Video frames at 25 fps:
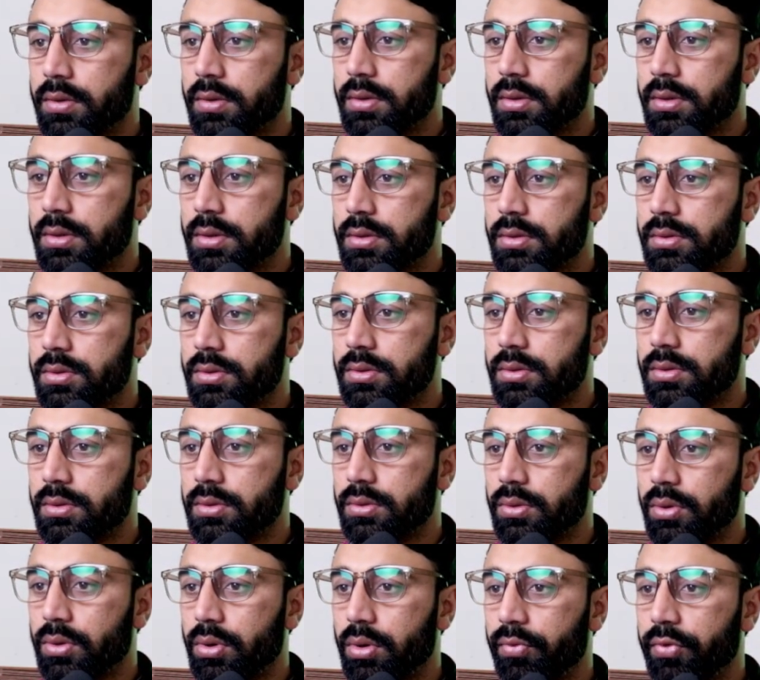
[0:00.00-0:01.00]
So how
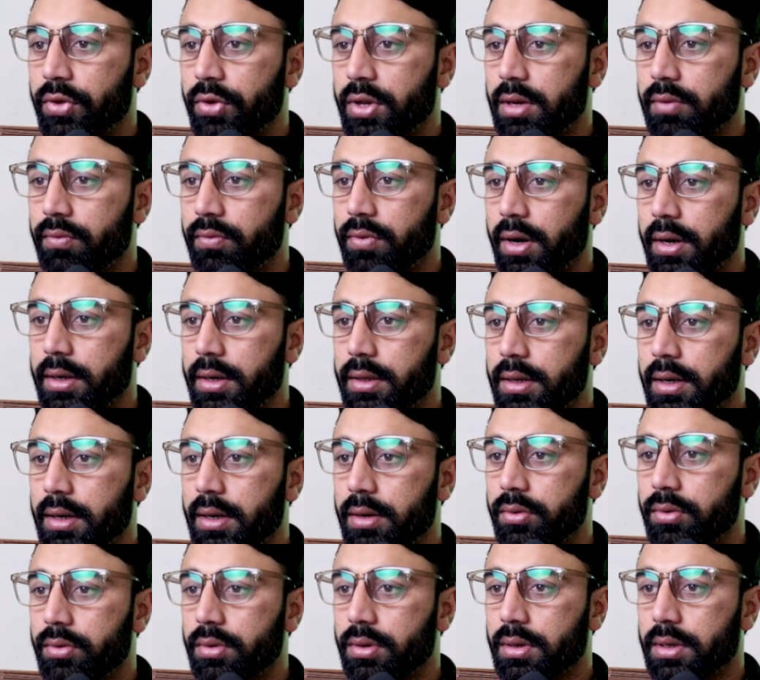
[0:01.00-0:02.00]
we can find that?
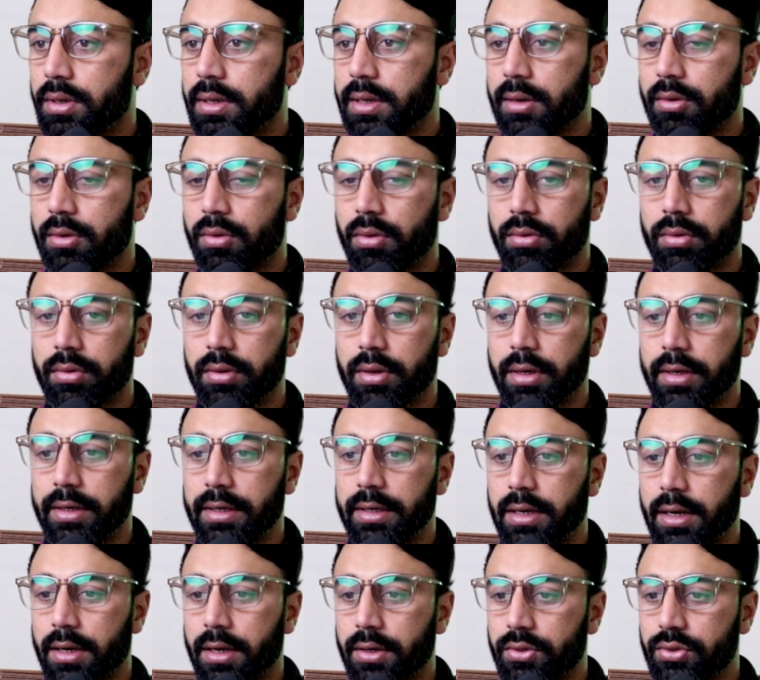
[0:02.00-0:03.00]
Click on a
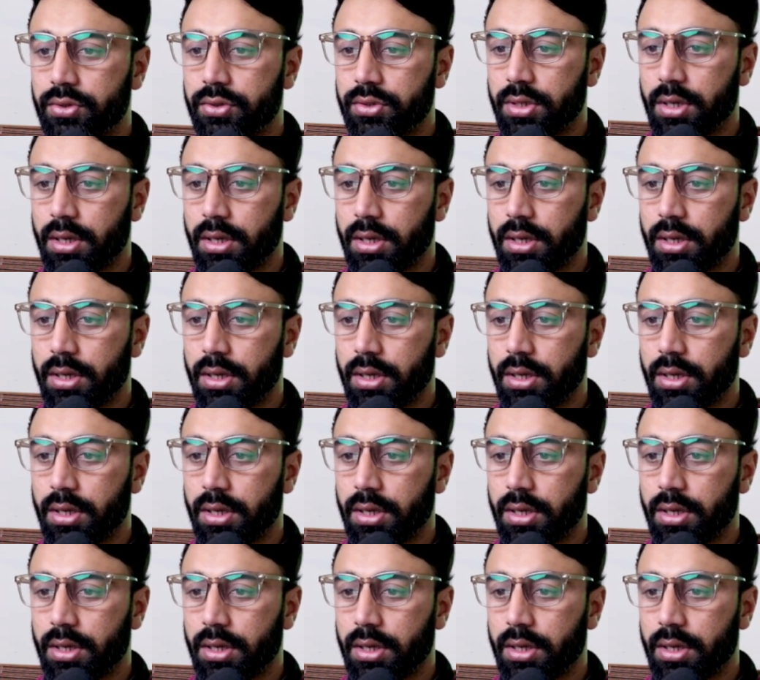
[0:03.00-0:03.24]
redirect chain.